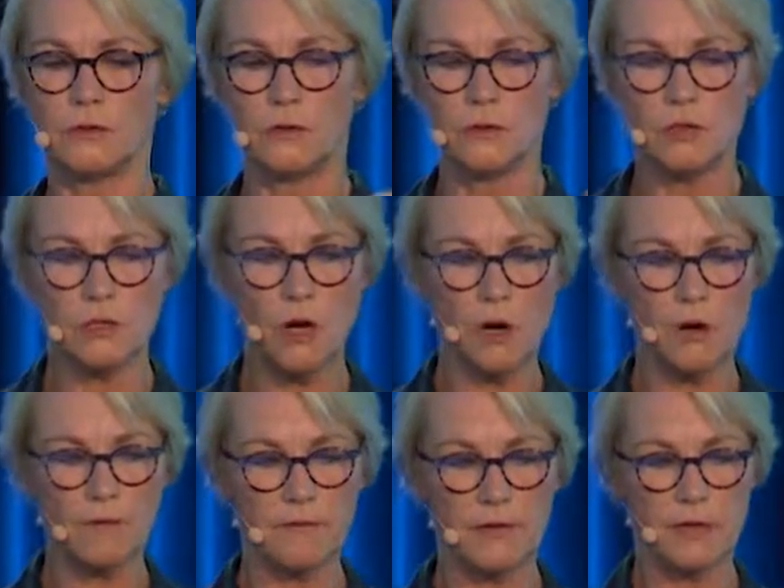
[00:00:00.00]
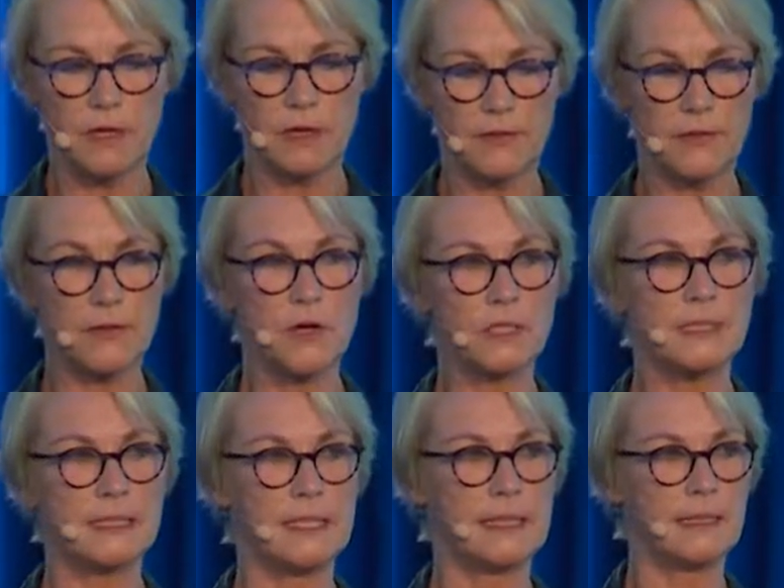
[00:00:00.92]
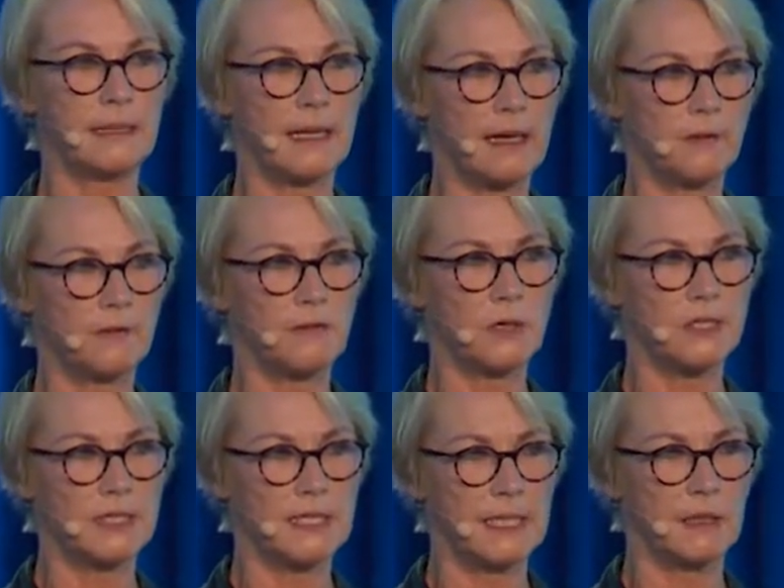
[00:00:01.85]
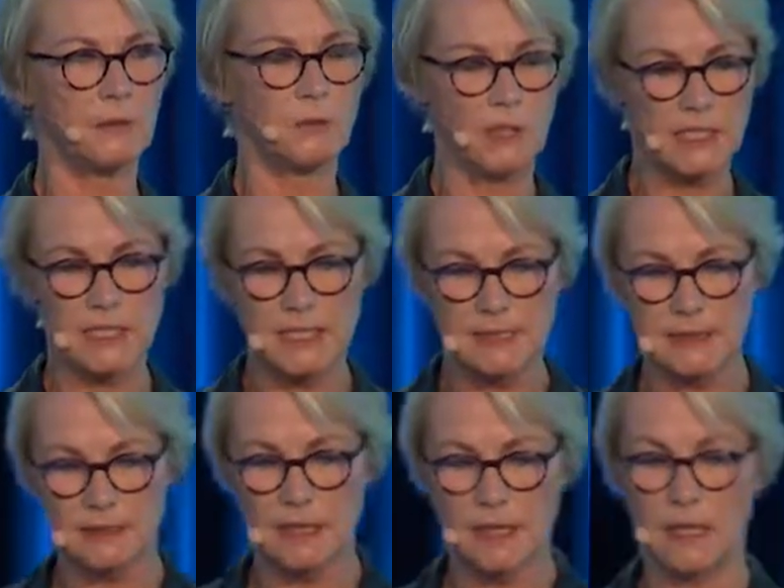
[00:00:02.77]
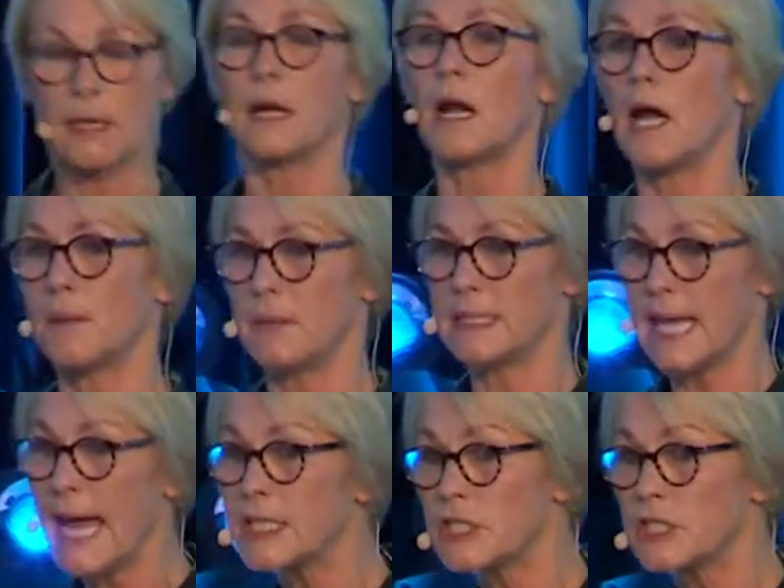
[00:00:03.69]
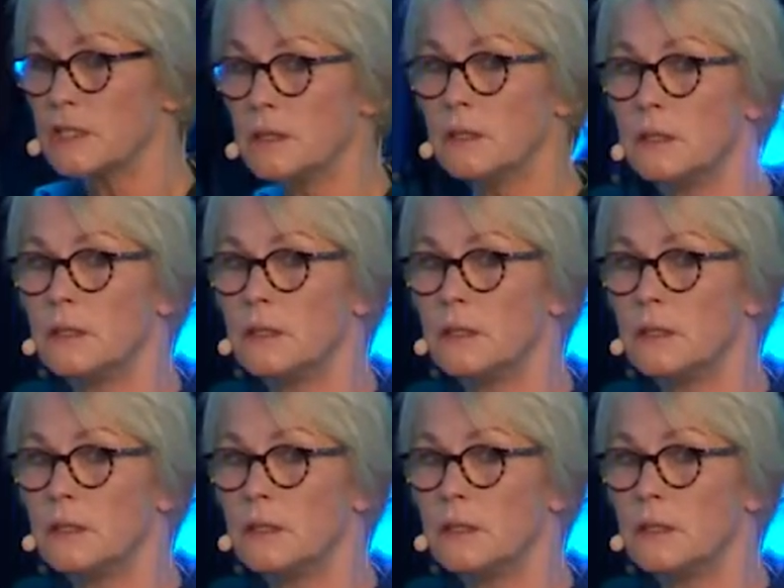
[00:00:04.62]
to solve 13 and 14, which is climate action